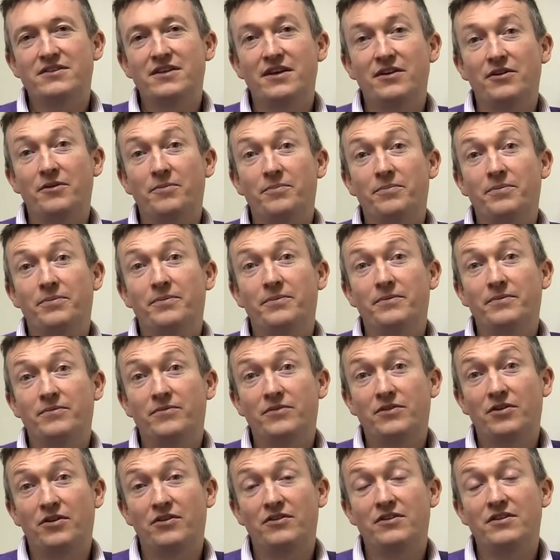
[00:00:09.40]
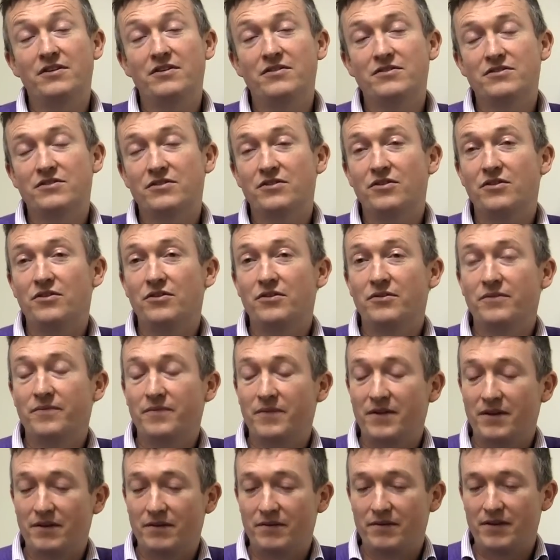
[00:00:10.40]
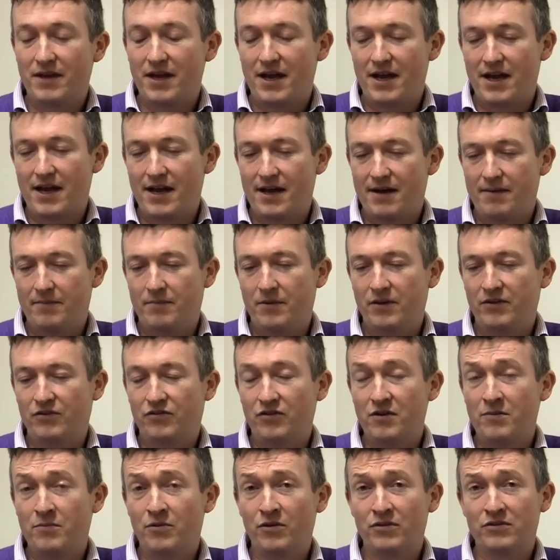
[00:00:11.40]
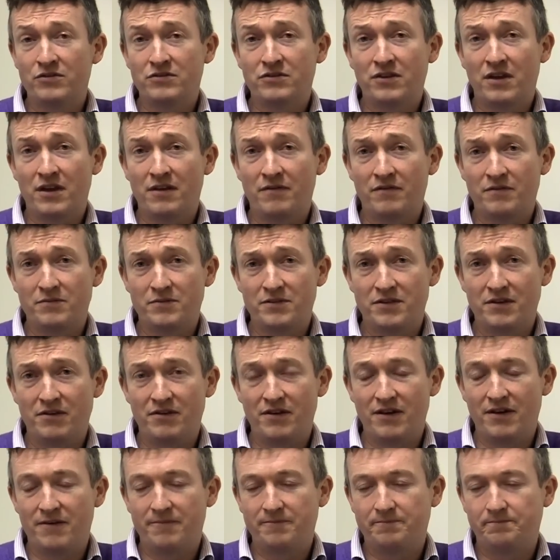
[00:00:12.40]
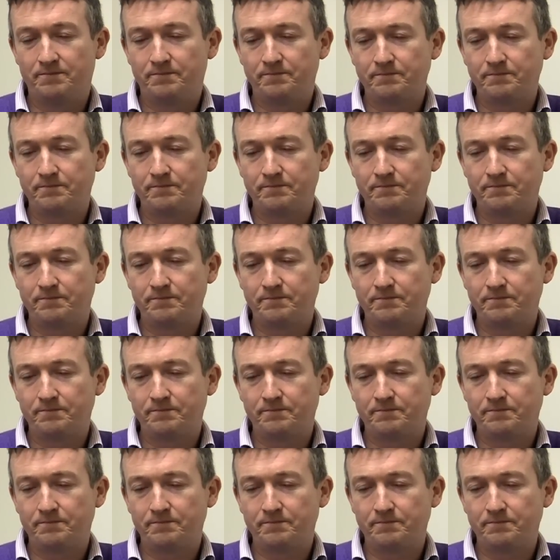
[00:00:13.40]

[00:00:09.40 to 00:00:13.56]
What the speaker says: set up 30 years ago with three brothers who came from Syria,